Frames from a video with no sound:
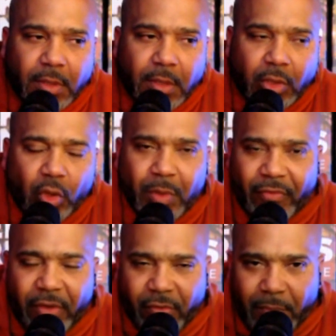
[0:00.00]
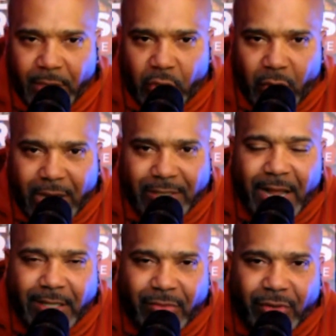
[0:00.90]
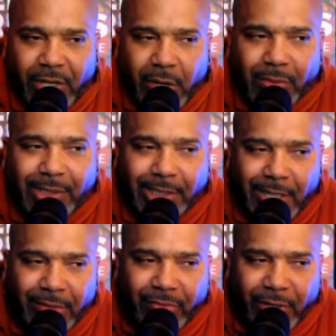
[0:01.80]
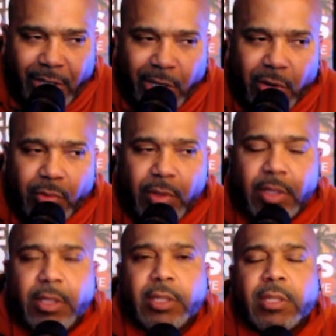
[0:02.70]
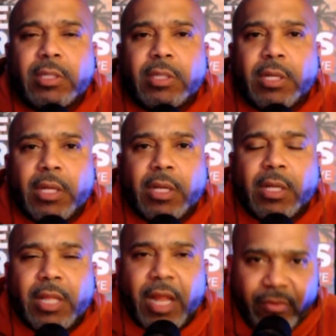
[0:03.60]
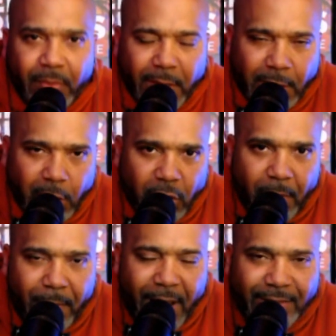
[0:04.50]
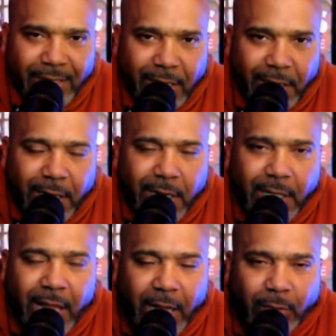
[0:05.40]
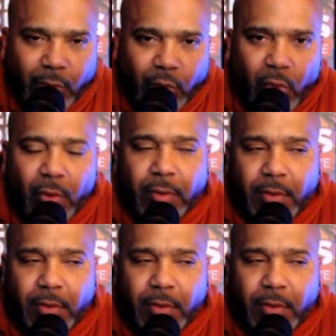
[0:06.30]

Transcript: Do me a favor. Make sure you guys like the video and share the video. Let everybody know that Masculinity Unlocked was on.